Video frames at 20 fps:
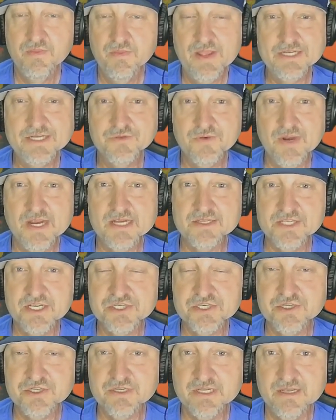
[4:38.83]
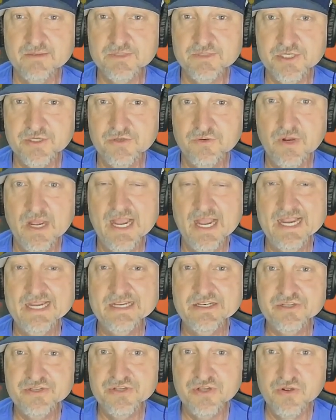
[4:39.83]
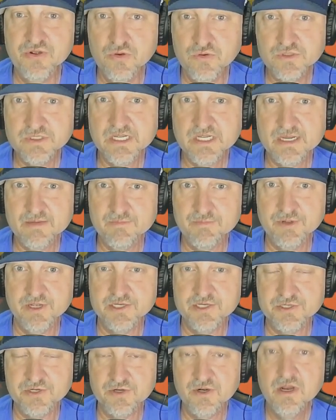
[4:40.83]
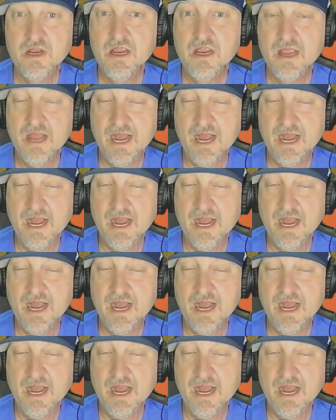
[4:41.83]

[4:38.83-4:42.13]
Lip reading: They transitioned him to a two-seam pitcher.